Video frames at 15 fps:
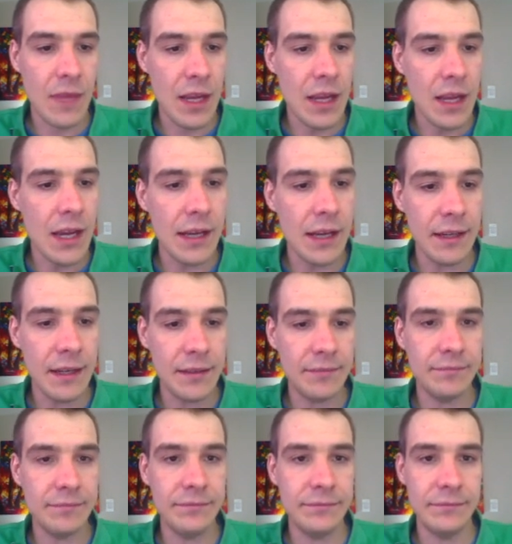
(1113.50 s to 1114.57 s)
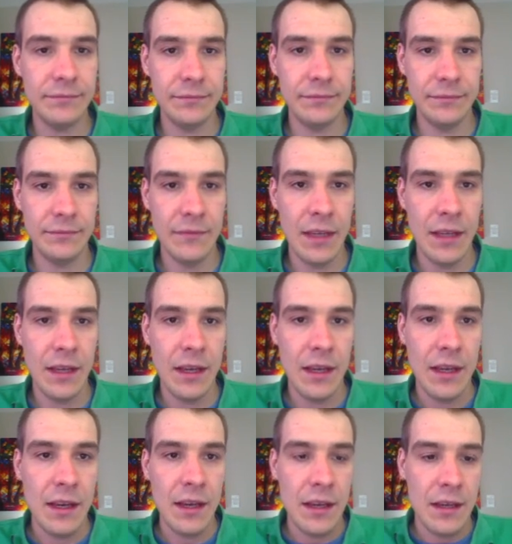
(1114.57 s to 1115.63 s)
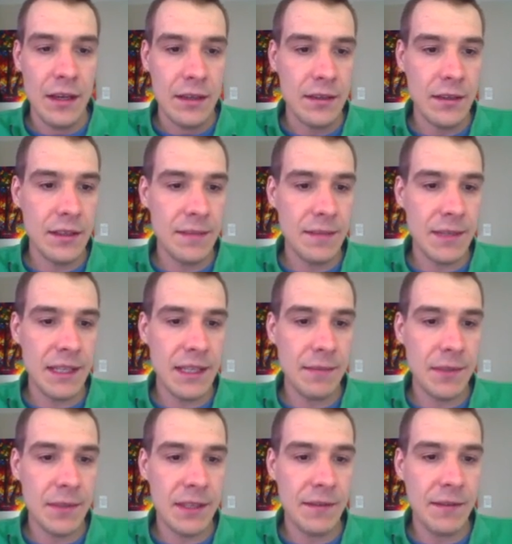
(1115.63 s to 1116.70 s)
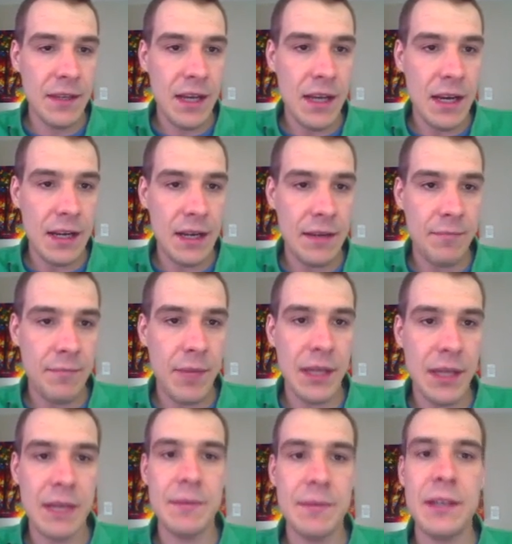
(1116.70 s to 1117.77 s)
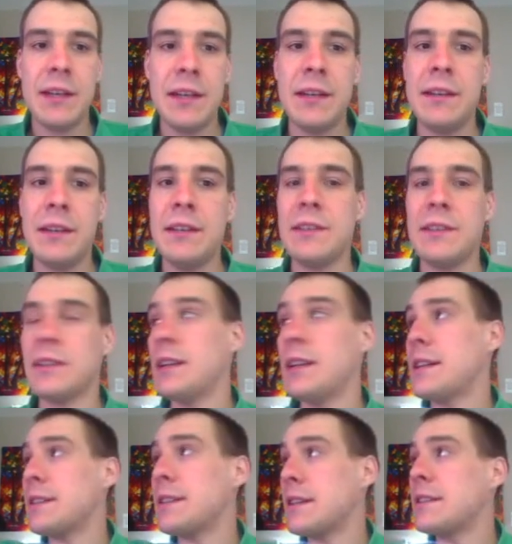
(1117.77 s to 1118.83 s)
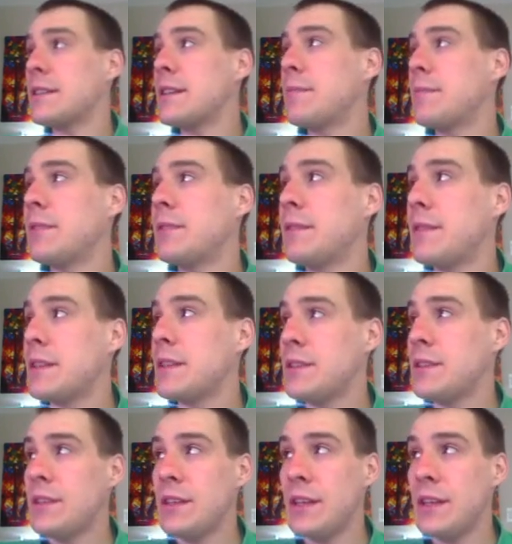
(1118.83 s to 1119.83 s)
So here's some examples of it. Bicarbonate ion is a classic example of this.